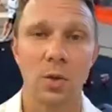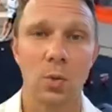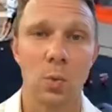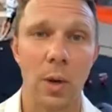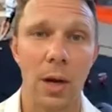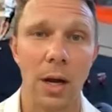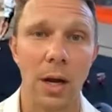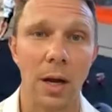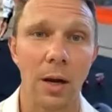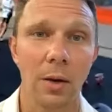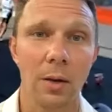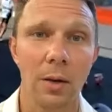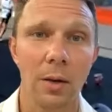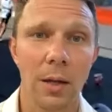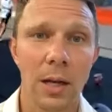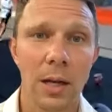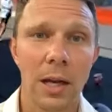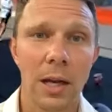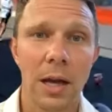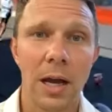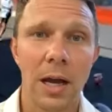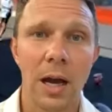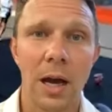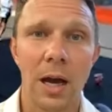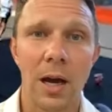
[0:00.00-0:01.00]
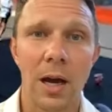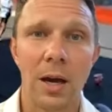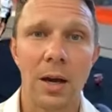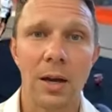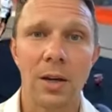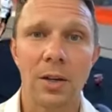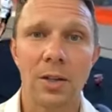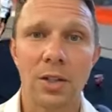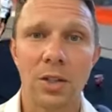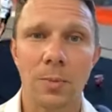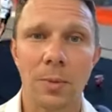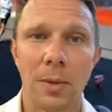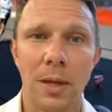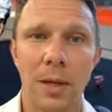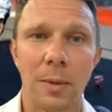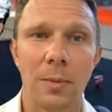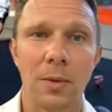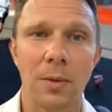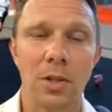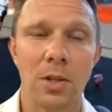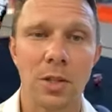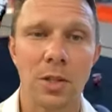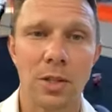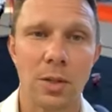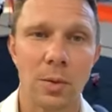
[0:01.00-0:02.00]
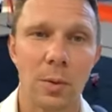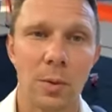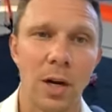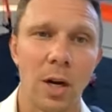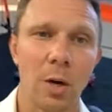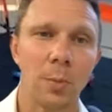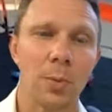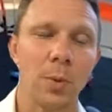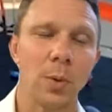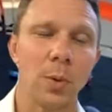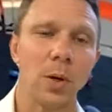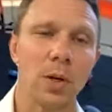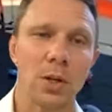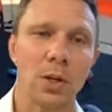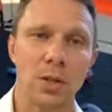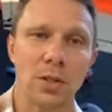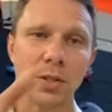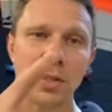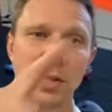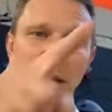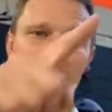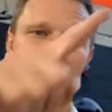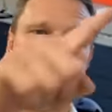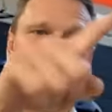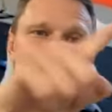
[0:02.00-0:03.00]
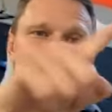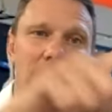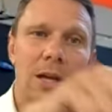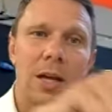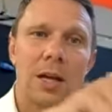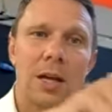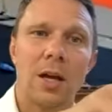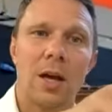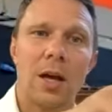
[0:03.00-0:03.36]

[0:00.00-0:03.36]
as well. Here's some images that will help you understand.